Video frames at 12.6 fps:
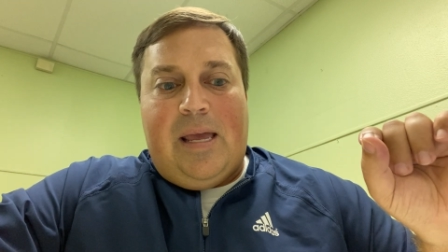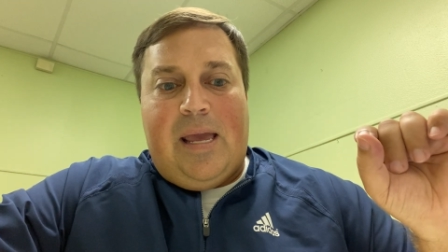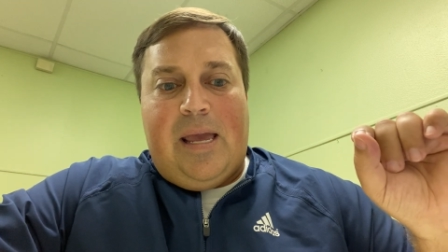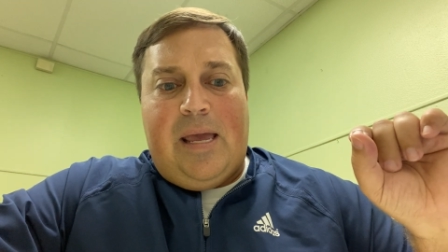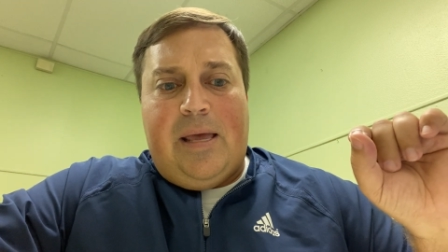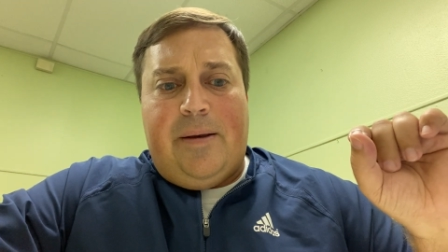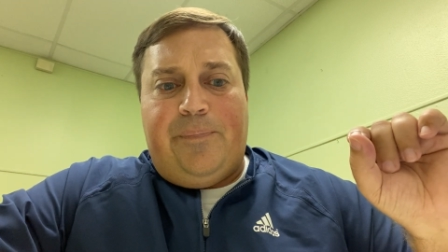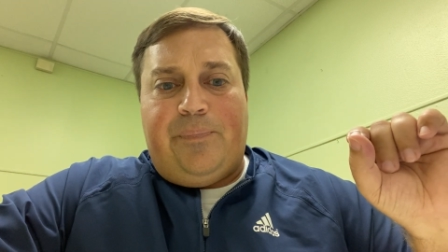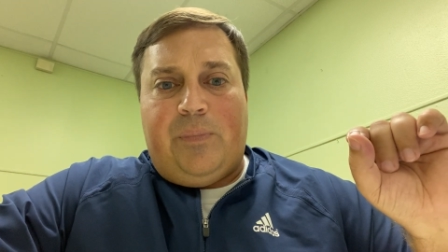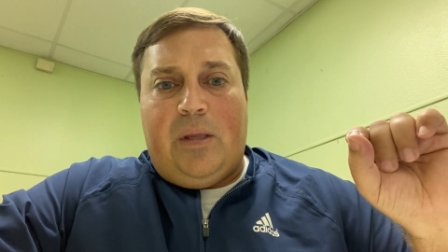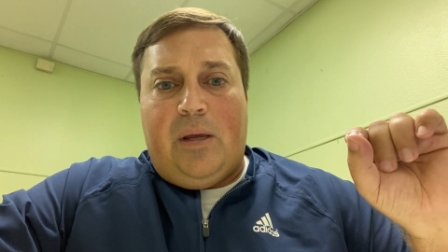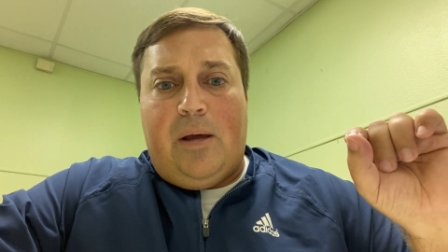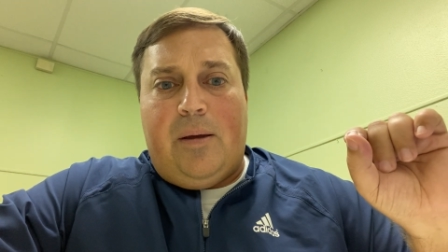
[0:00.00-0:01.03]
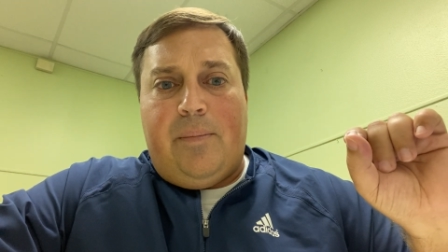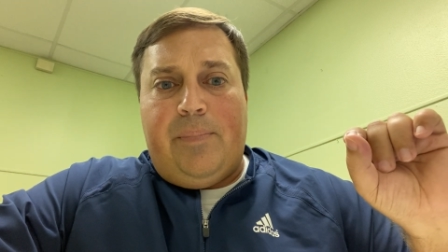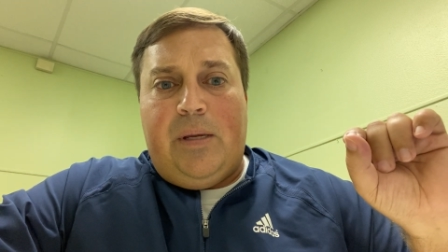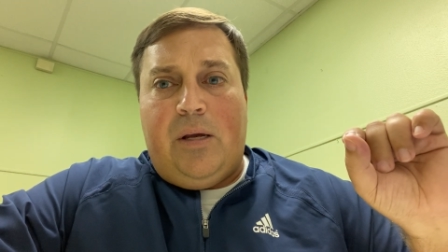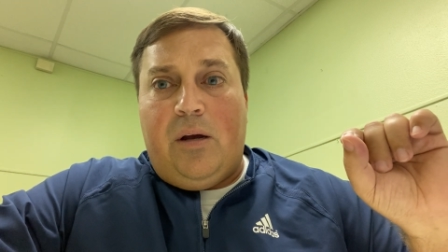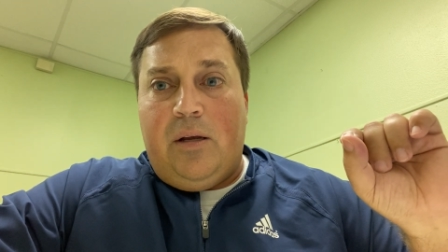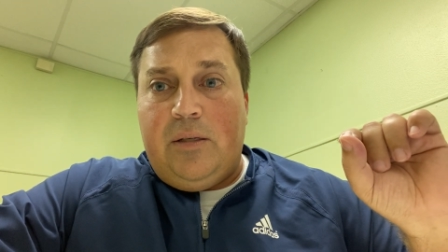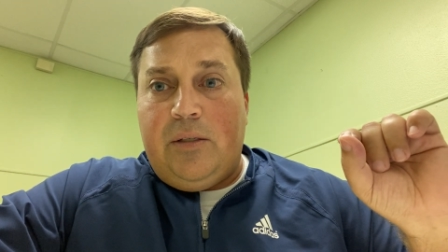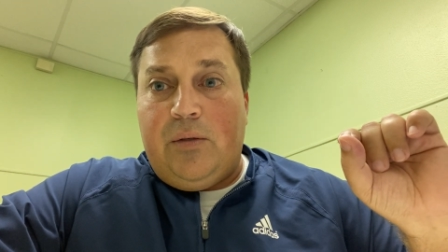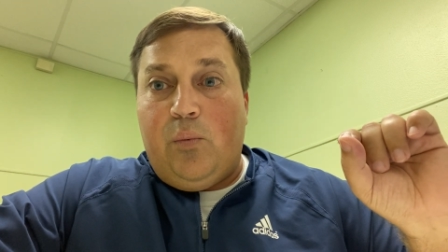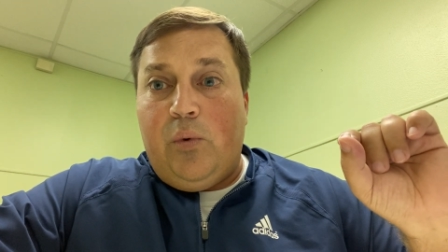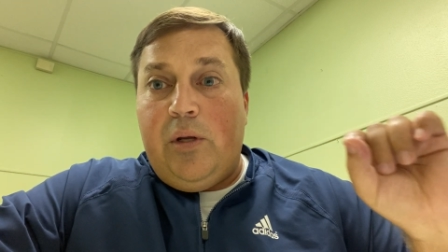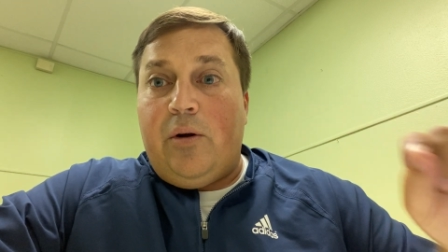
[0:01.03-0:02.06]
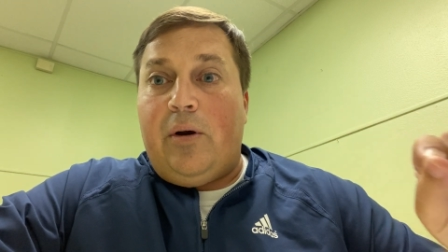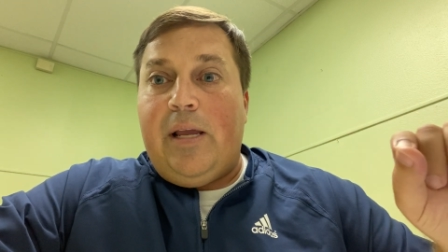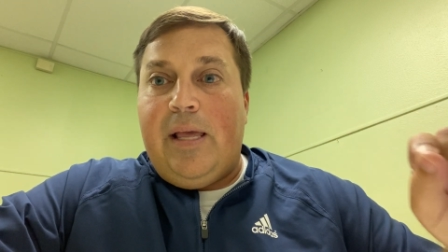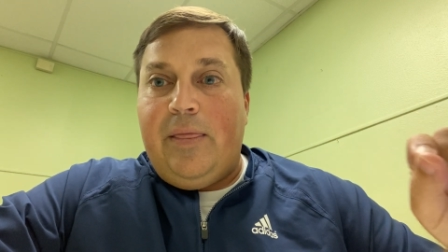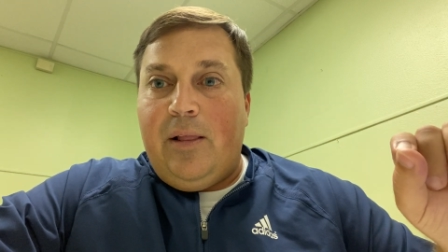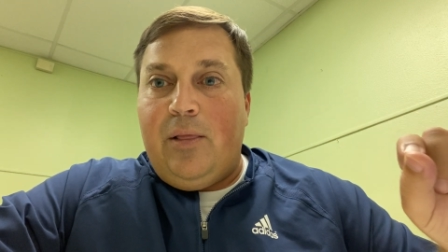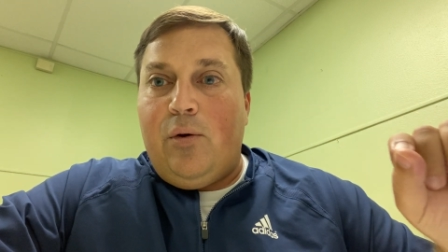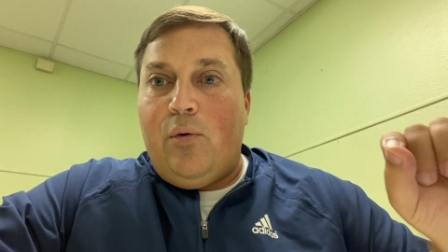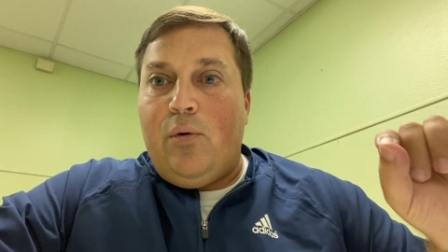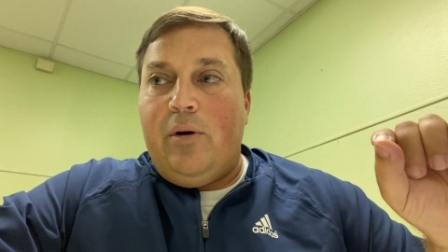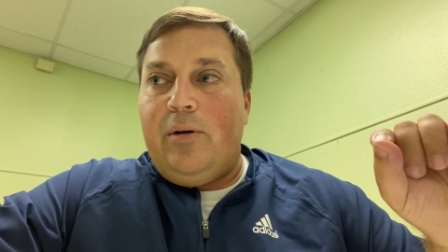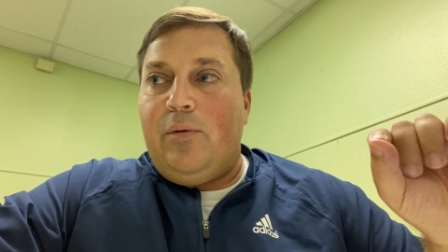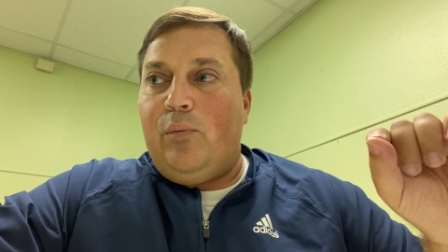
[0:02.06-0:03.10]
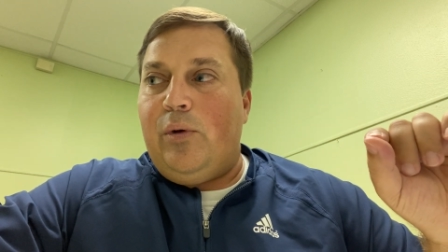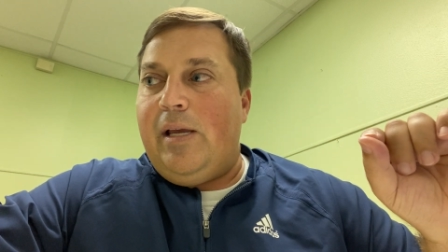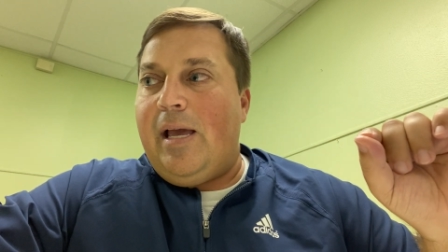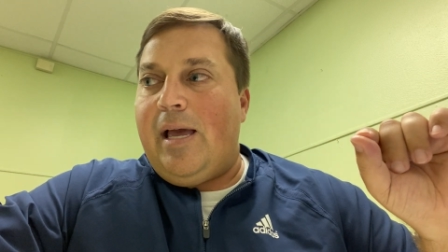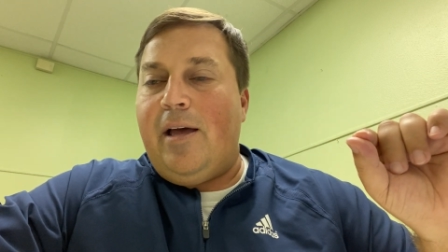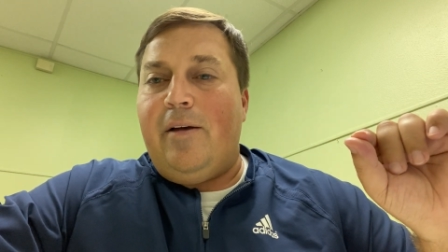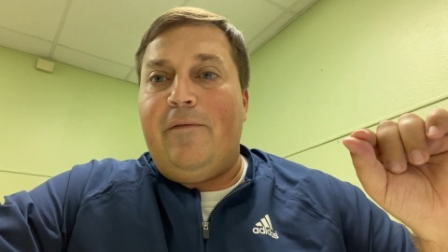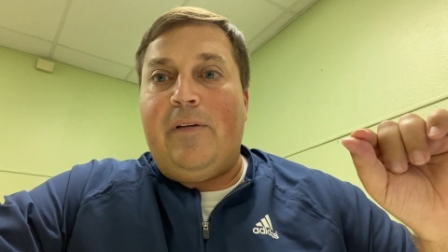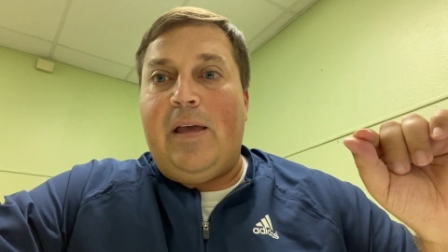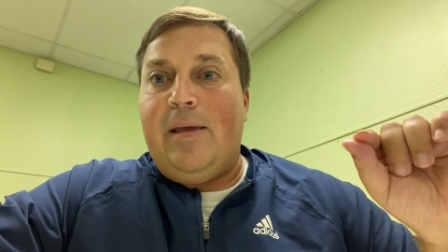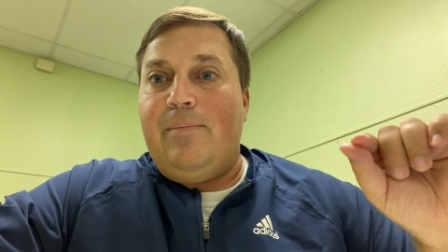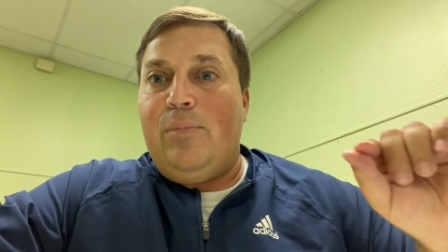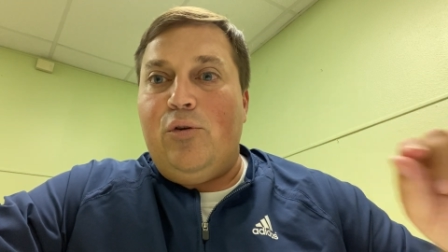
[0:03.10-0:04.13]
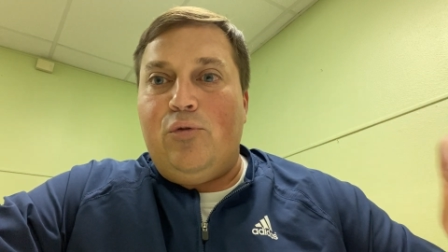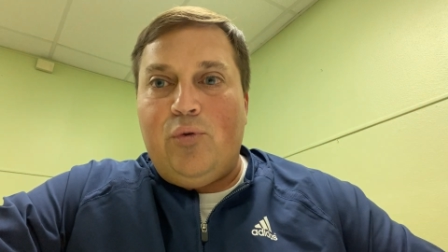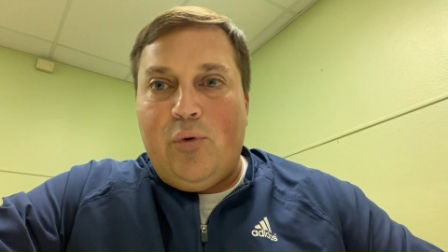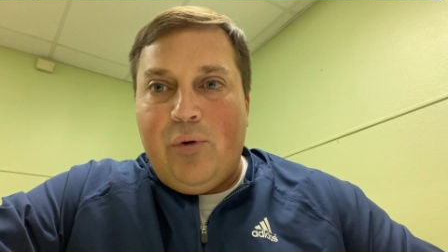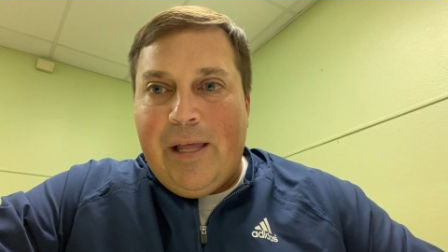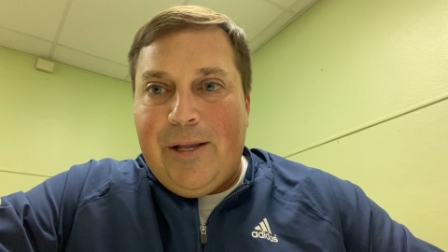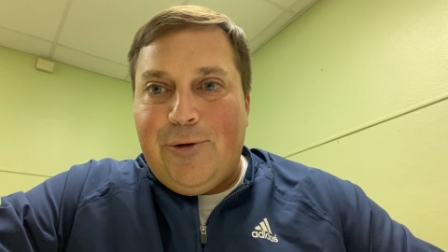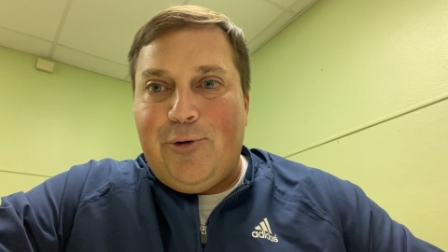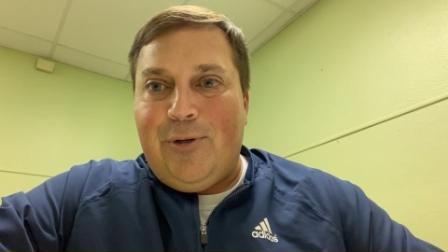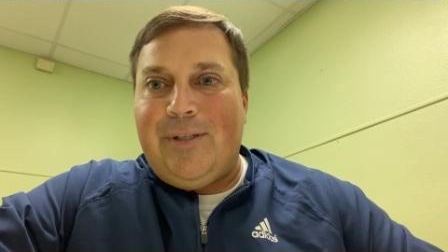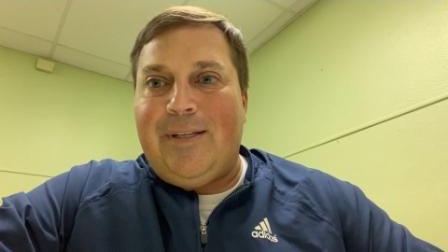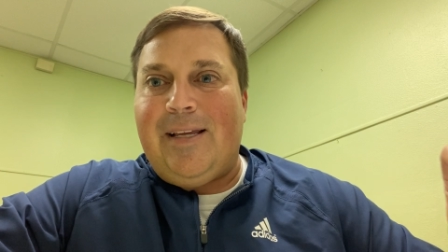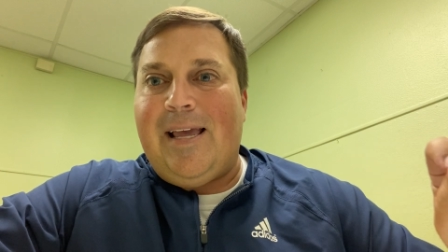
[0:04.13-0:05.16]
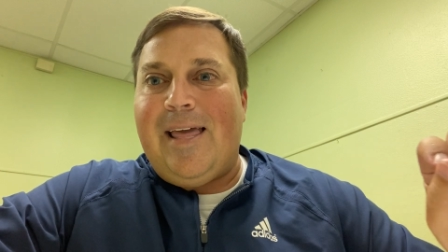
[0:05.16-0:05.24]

And uh, because we are in the Lord, we have a mutual interest,